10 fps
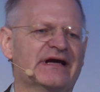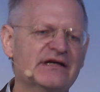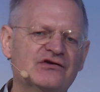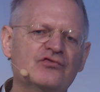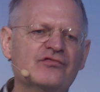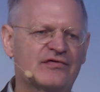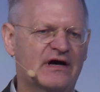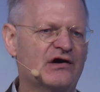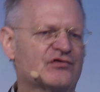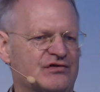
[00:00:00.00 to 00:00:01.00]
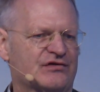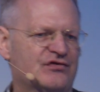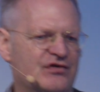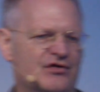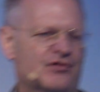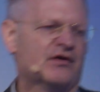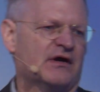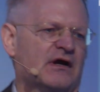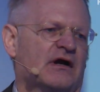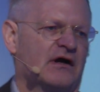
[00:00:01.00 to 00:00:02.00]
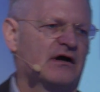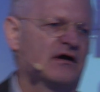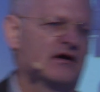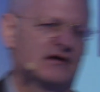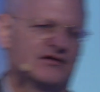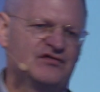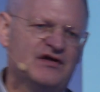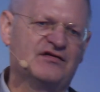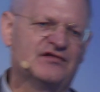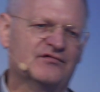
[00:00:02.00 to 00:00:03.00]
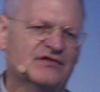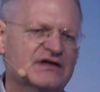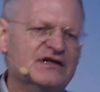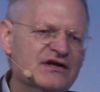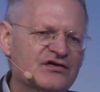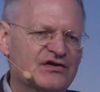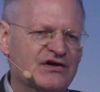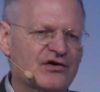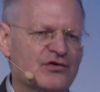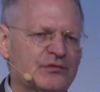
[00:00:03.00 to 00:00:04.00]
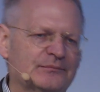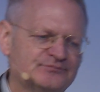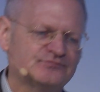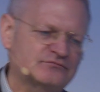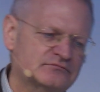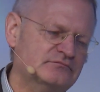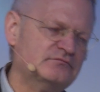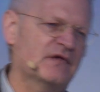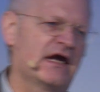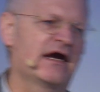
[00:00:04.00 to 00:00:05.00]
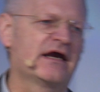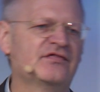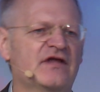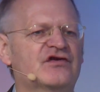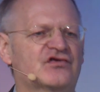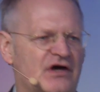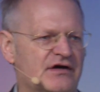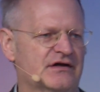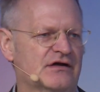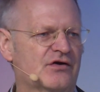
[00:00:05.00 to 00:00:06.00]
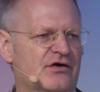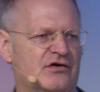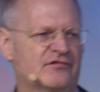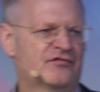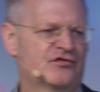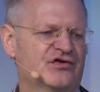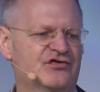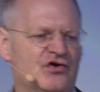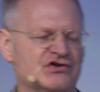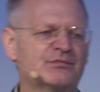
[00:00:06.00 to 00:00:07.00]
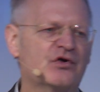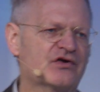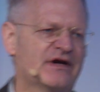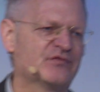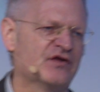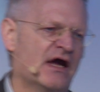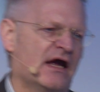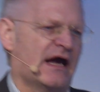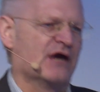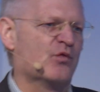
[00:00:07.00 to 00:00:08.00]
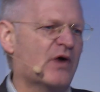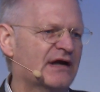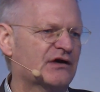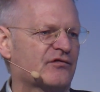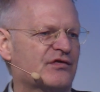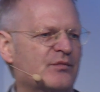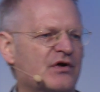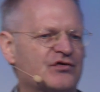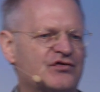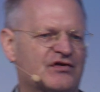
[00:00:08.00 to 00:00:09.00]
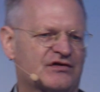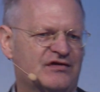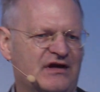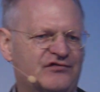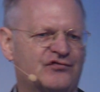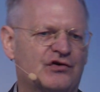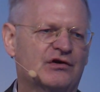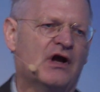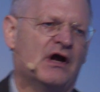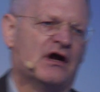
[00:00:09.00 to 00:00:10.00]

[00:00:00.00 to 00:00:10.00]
In 2000, so 17 years ago, and they started a lot of research programs, and one of the most successful